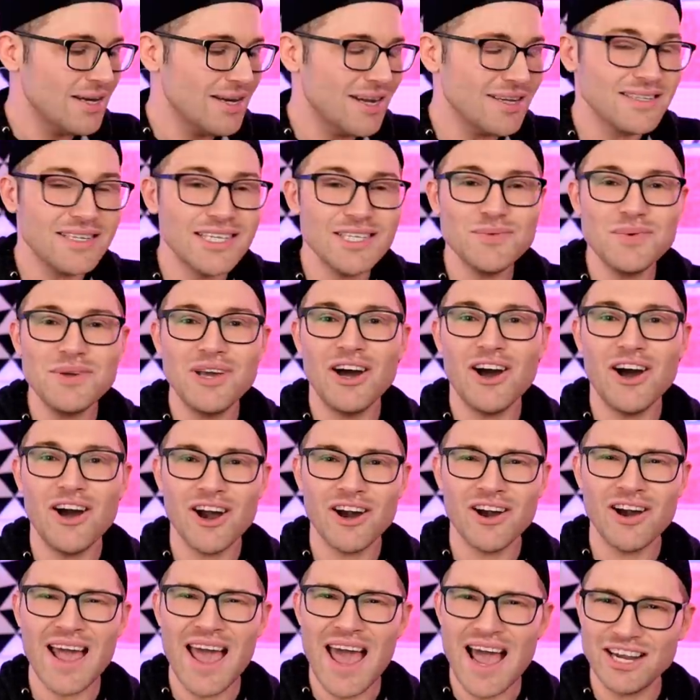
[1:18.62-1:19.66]
Now, since we
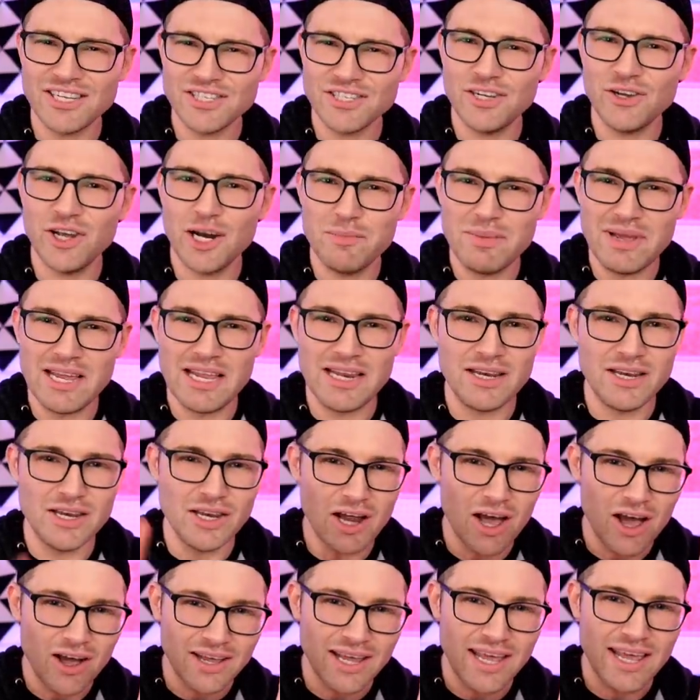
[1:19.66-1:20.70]
are actually going to be
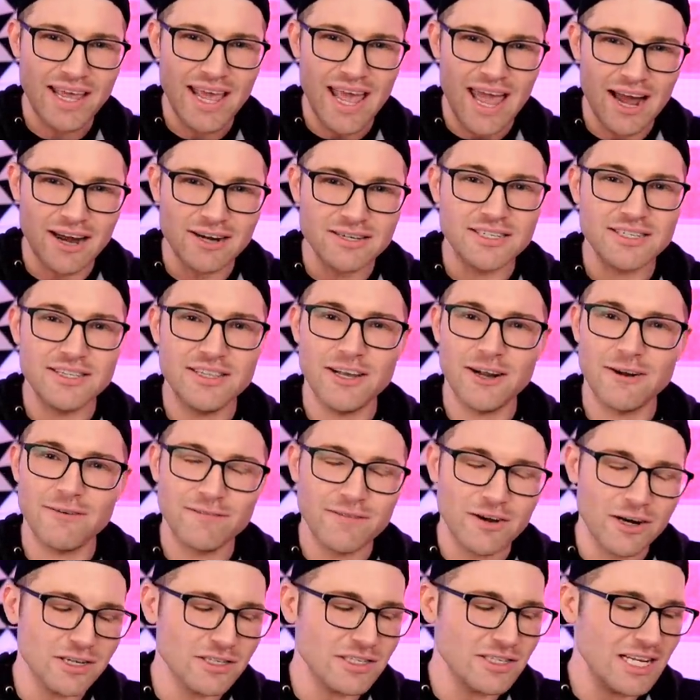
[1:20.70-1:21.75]
knocking out their
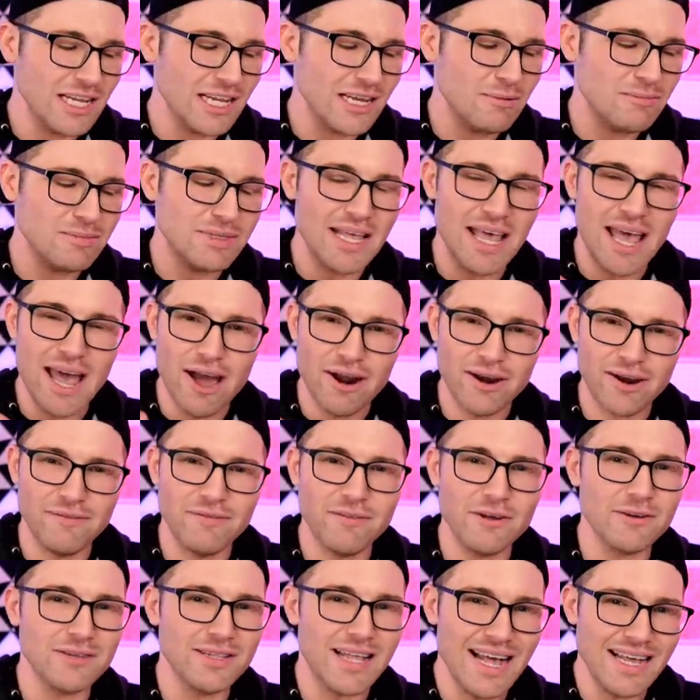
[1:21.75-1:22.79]
first names out of
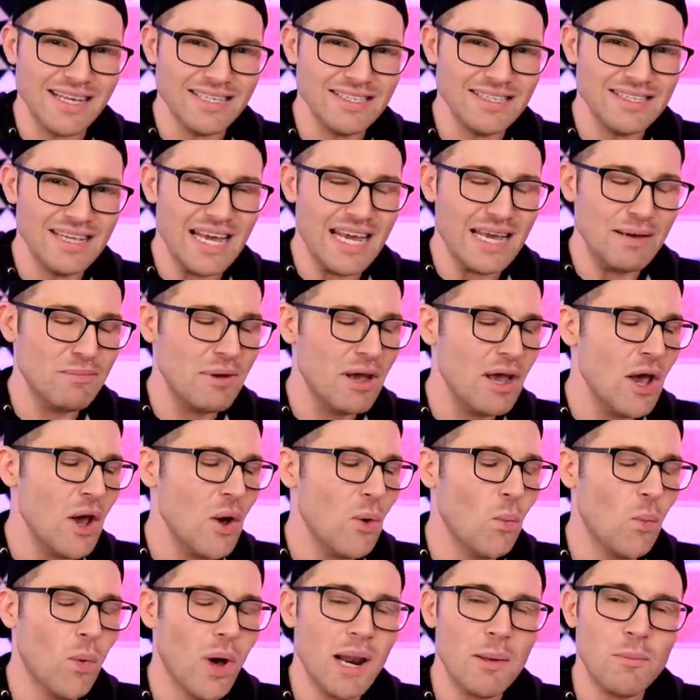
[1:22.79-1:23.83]
their last name,
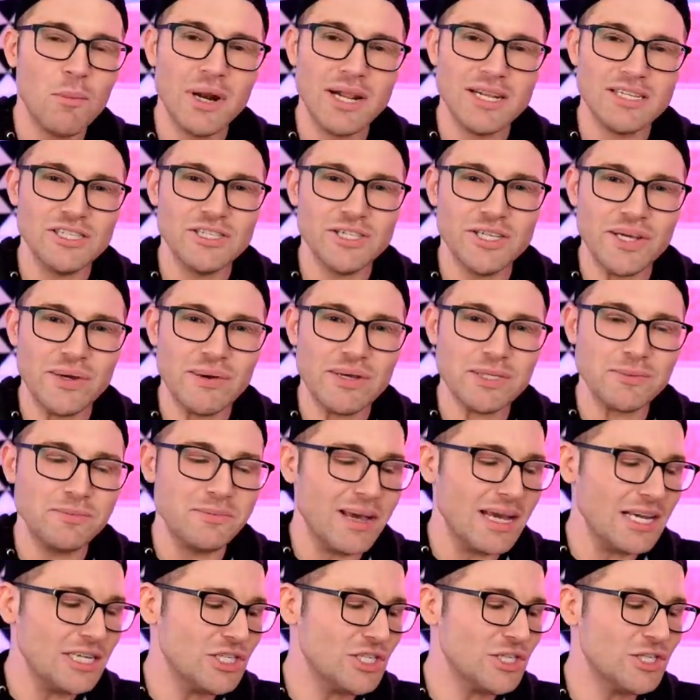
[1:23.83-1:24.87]
what I'm wanting to do is
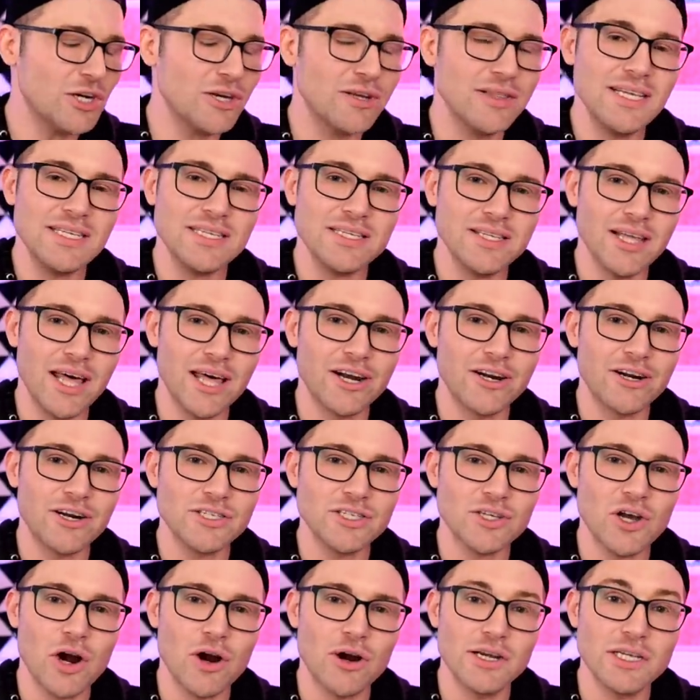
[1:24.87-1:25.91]
make sure these
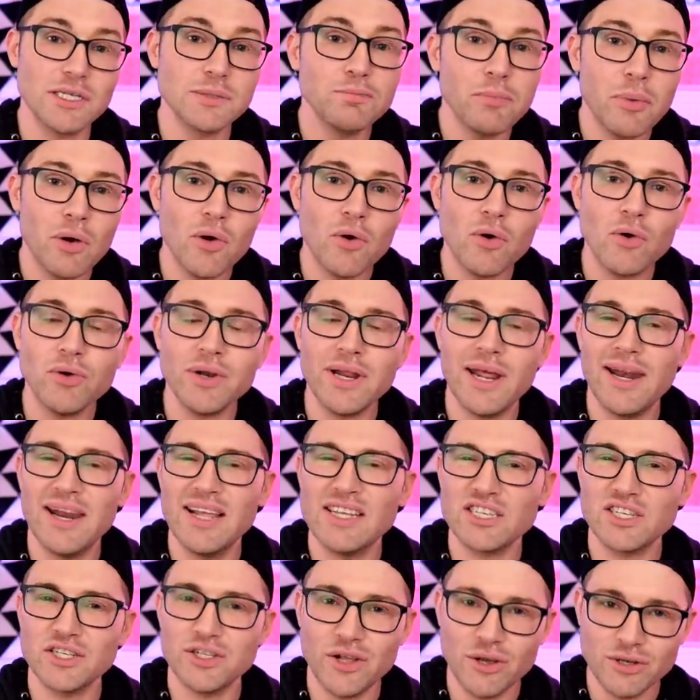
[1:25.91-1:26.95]
letters are as bold and
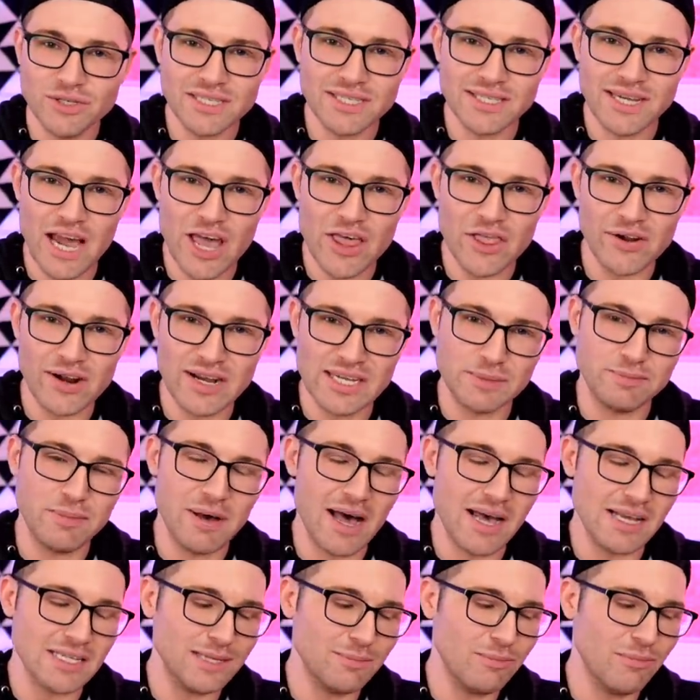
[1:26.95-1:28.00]
as close together as
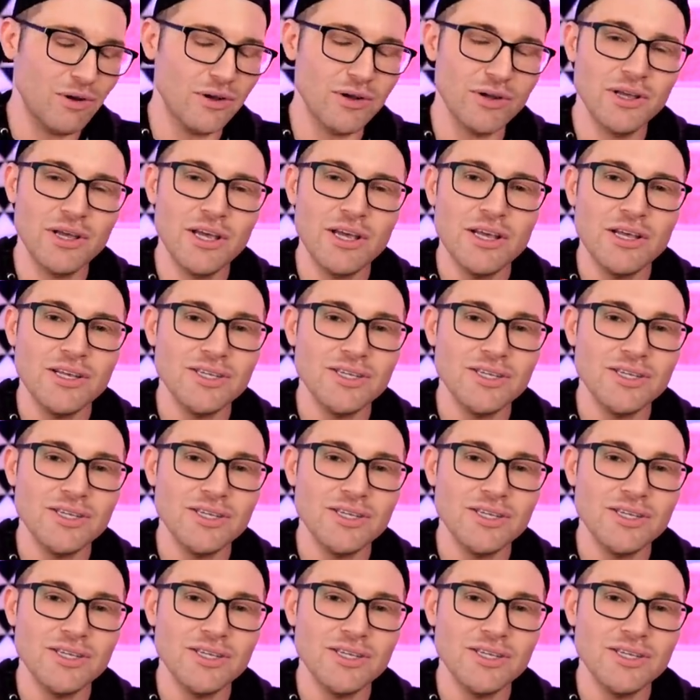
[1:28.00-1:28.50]
possible.